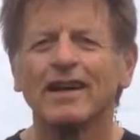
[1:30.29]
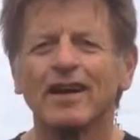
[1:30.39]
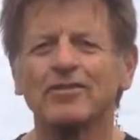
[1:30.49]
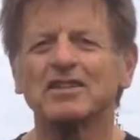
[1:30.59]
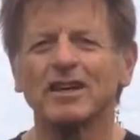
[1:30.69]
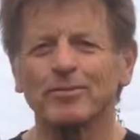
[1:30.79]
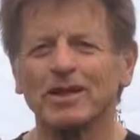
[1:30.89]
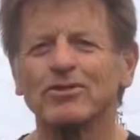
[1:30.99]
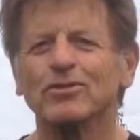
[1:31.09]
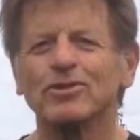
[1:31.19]
every time
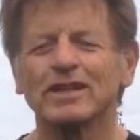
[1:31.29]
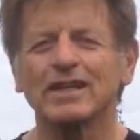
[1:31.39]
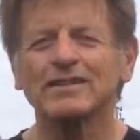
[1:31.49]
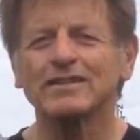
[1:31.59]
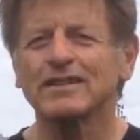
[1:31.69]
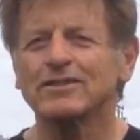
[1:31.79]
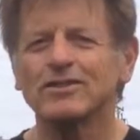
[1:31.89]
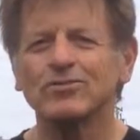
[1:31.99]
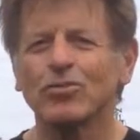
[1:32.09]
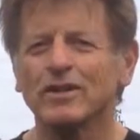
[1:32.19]
I do it I see
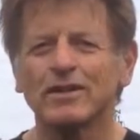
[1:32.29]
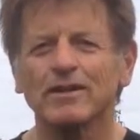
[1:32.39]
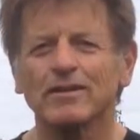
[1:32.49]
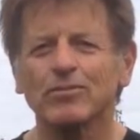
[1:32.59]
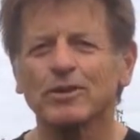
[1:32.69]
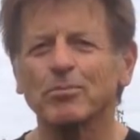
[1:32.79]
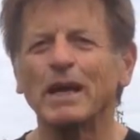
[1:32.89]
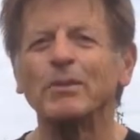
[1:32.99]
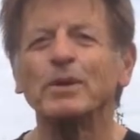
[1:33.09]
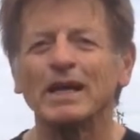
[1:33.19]
just what a
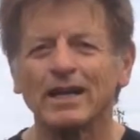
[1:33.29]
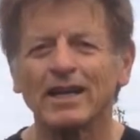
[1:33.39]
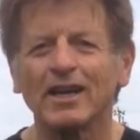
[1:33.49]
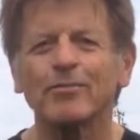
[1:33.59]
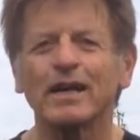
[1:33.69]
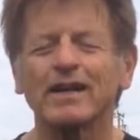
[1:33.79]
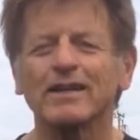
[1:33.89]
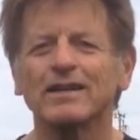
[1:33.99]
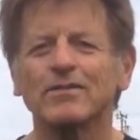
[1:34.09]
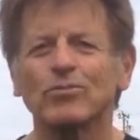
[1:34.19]
baby I am at
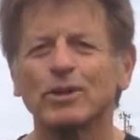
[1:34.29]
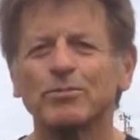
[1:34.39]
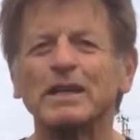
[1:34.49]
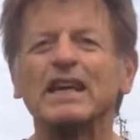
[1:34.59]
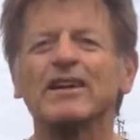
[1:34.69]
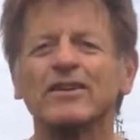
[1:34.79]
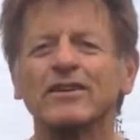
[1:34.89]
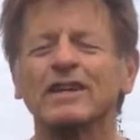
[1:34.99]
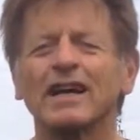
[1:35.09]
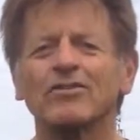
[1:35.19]
it, and what a beginner,
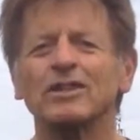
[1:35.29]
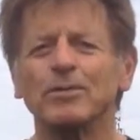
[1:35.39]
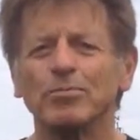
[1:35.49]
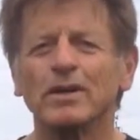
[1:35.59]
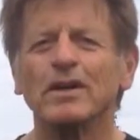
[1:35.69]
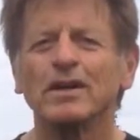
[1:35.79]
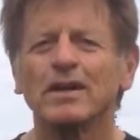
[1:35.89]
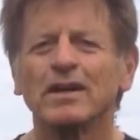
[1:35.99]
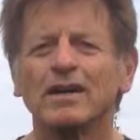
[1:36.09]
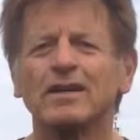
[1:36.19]
and how deep
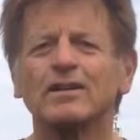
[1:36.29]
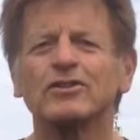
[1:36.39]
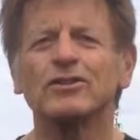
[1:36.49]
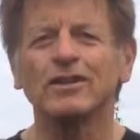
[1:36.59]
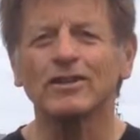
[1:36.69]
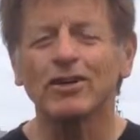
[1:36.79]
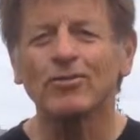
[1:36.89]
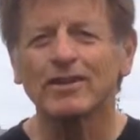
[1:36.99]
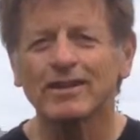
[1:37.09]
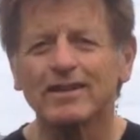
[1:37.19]
you can go
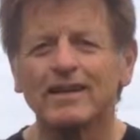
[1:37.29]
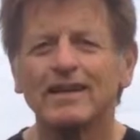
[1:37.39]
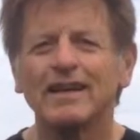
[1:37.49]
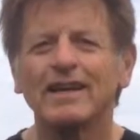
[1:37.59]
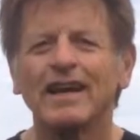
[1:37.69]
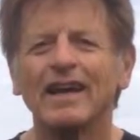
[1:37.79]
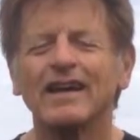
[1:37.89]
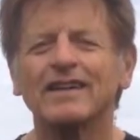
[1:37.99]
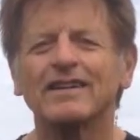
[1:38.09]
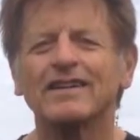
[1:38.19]
with it.
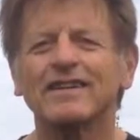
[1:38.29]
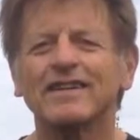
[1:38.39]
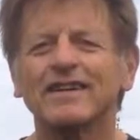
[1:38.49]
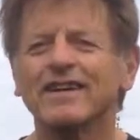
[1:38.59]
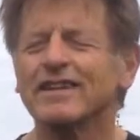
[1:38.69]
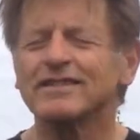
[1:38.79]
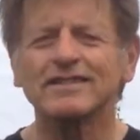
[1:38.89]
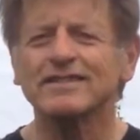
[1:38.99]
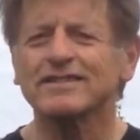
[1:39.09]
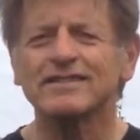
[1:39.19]
And I
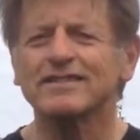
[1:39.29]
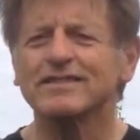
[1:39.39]
just